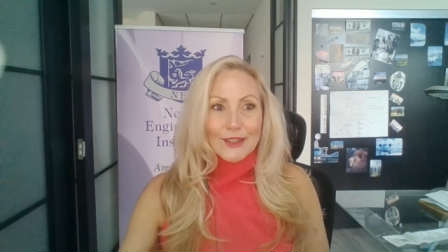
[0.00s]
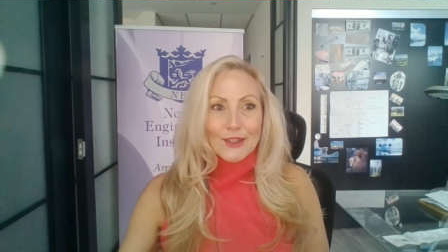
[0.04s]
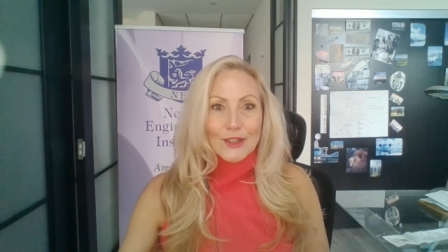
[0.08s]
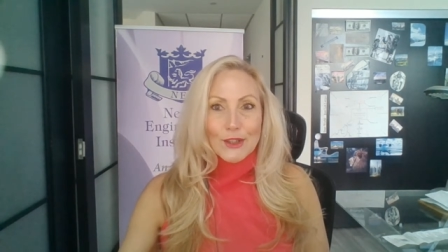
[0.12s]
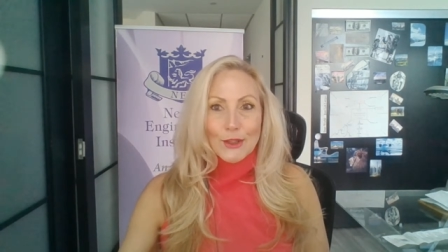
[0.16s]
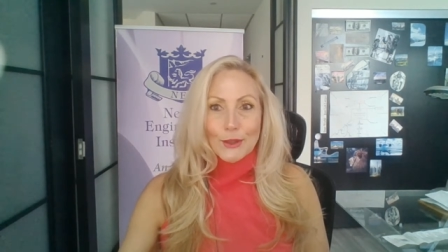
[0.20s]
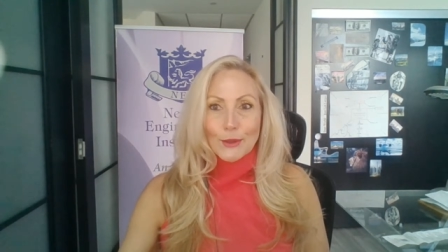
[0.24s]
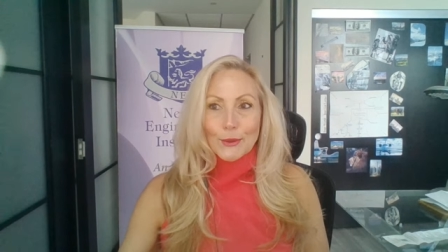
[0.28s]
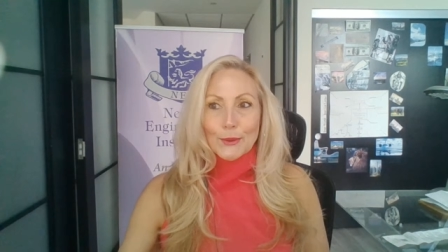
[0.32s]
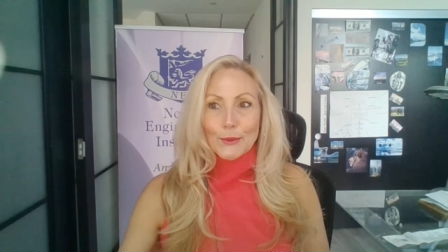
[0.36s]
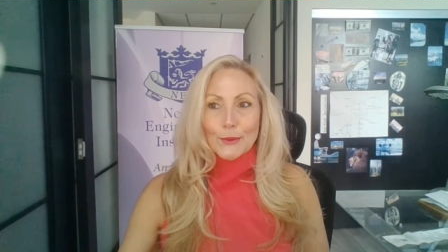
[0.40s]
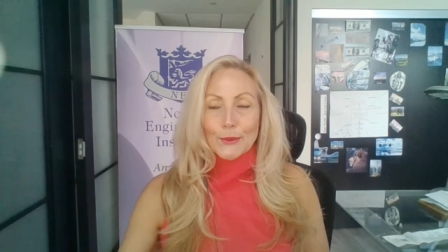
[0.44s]

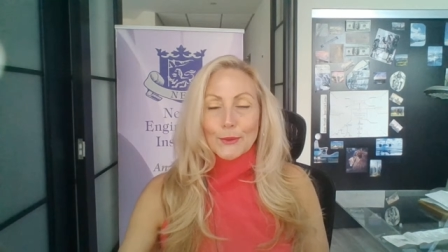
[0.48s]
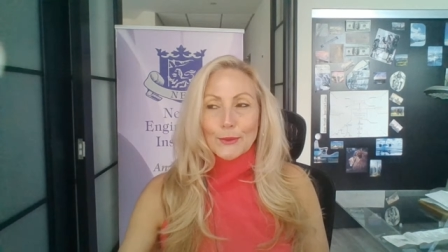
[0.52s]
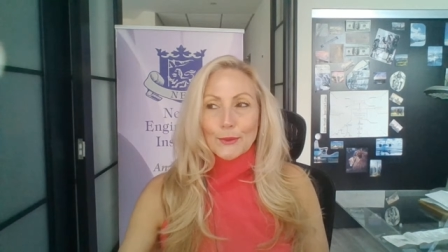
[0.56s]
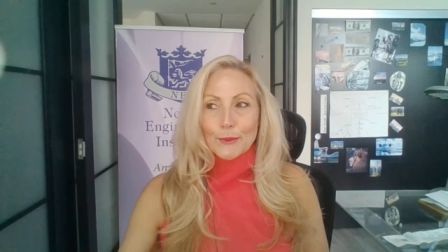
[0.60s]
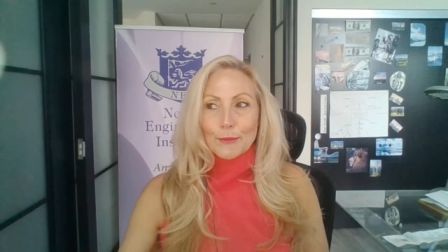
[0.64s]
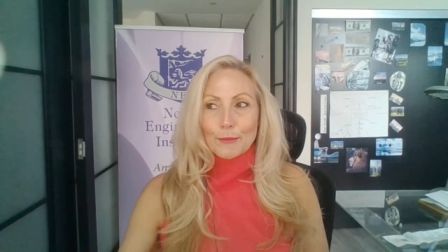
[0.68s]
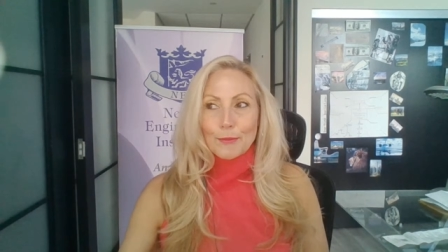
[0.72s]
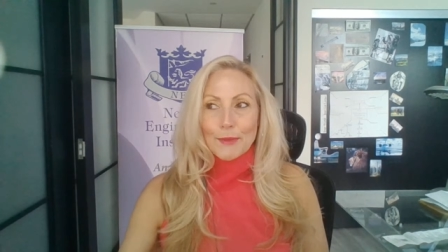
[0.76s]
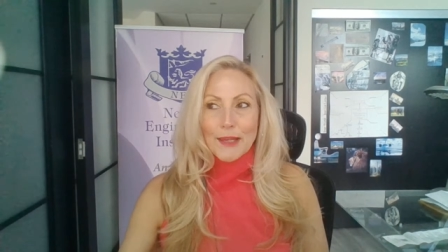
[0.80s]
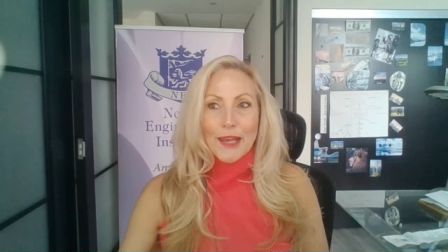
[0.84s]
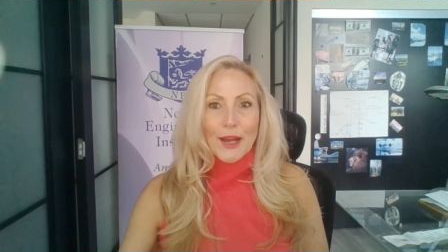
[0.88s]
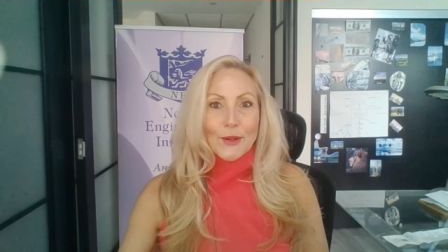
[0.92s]

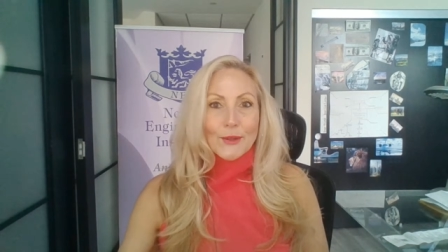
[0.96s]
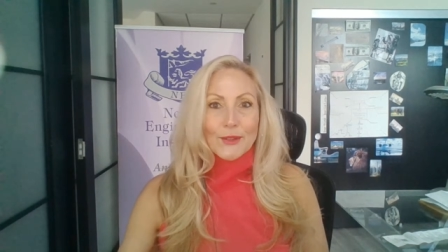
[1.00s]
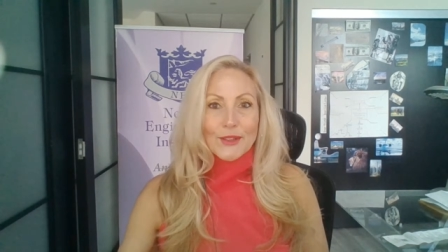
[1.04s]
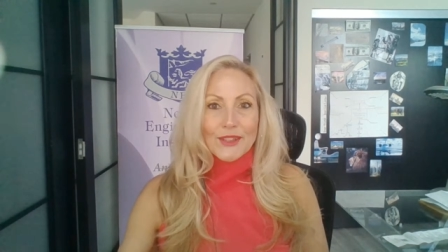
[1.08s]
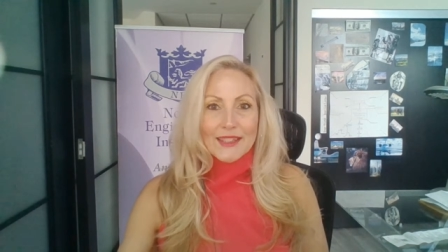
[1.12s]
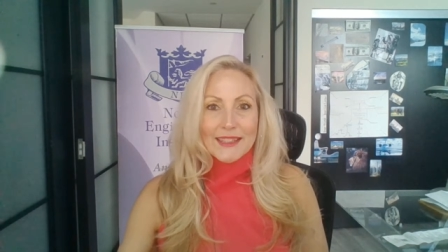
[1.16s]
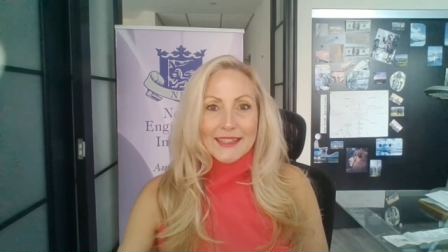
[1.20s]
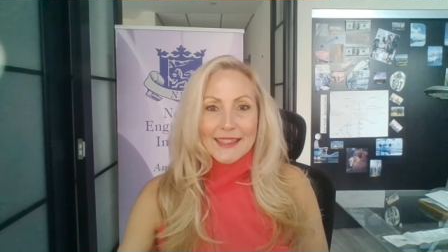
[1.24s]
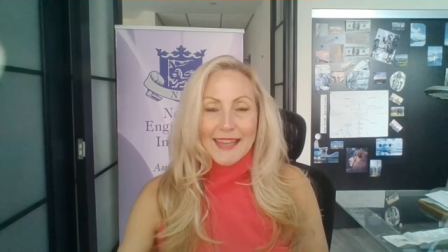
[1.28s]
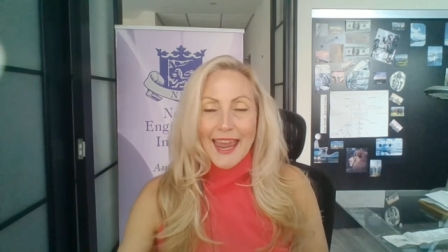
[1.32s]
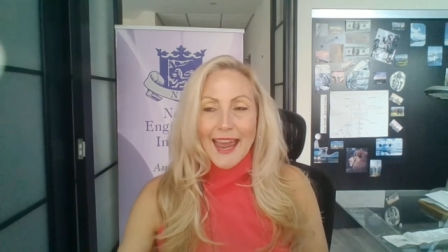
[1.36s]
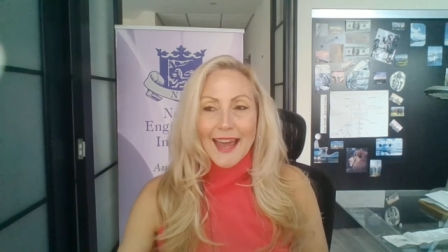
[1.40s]
to be
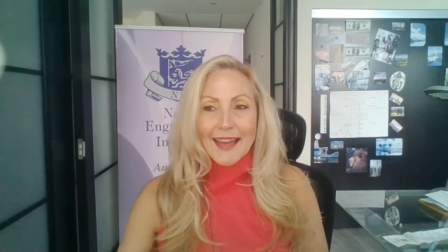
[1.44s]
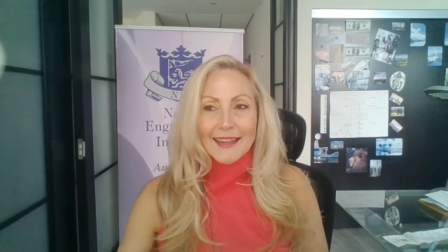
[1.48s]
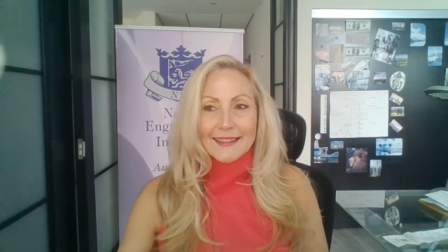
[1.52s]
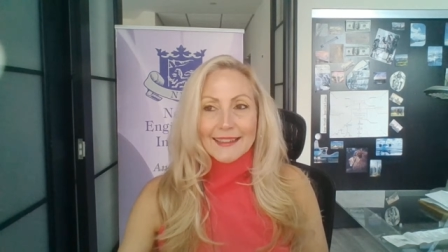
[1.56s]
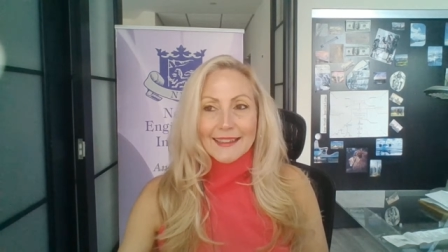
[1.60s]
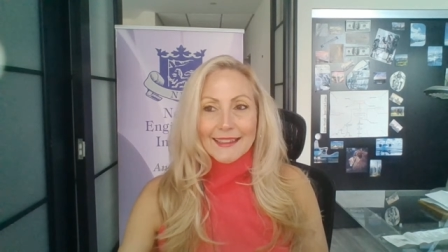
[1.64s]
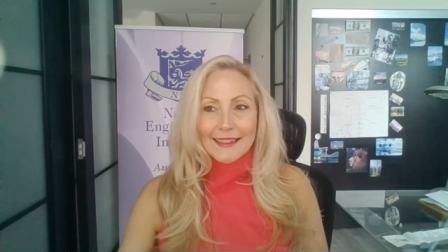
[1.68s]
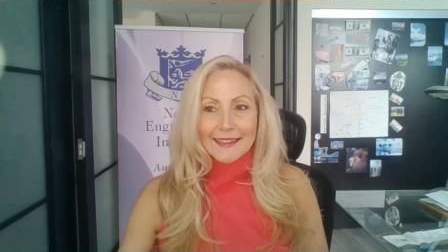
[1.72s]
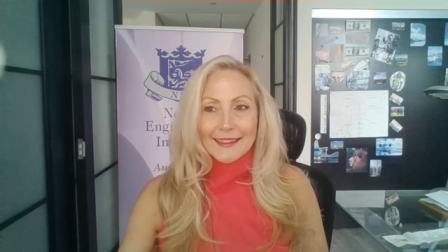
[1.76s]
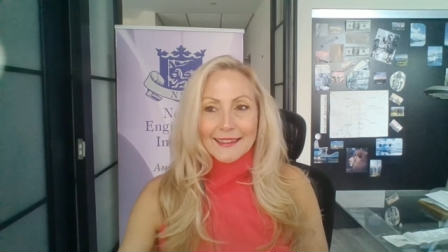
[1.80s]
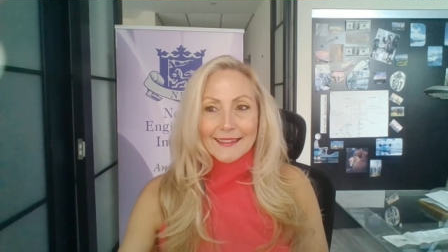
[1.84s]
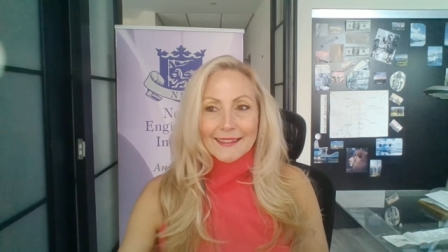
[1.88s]

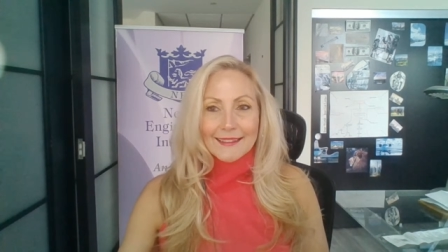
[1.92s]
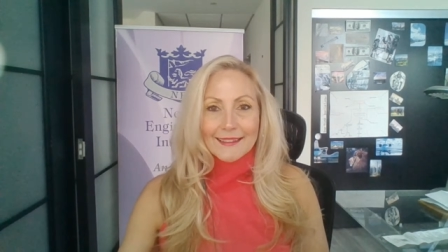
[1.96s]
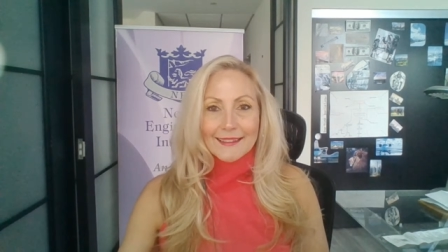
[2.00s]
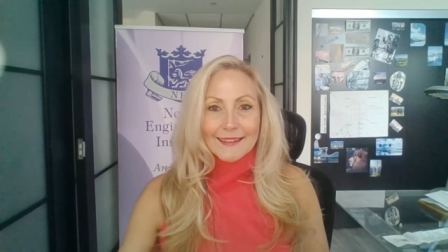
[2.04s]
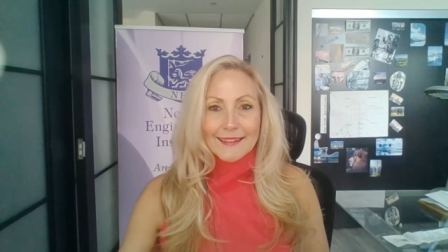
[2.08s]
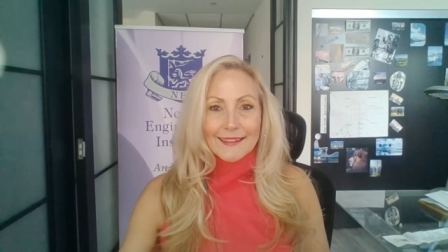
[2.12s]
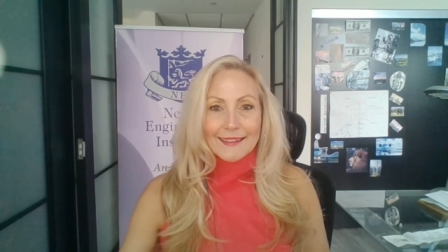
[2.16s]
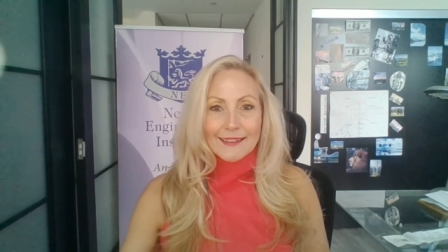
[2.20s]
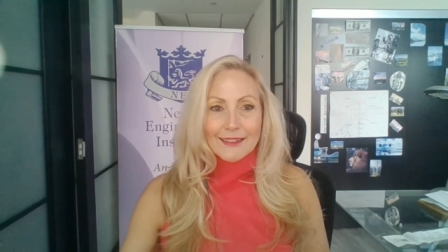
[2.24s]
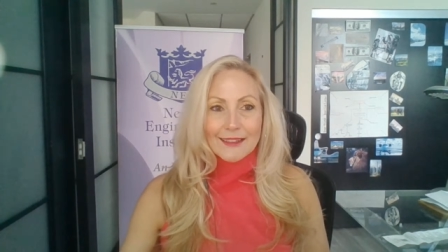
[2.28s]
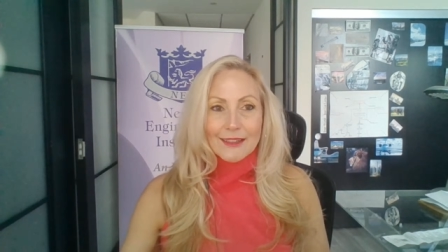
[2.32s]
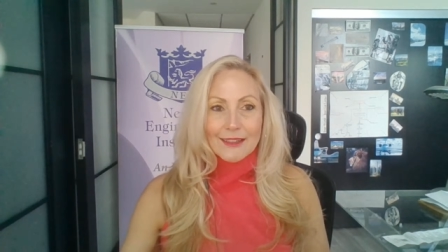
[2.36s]

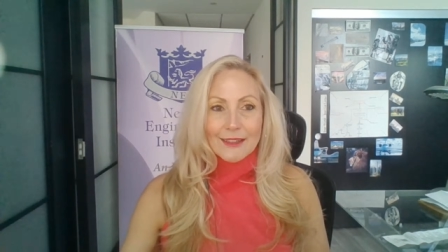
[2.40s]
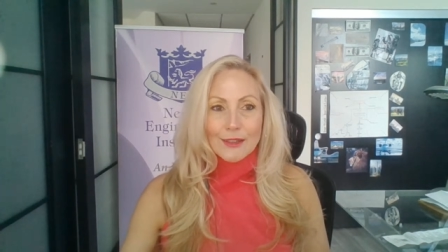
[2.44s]
outstanding,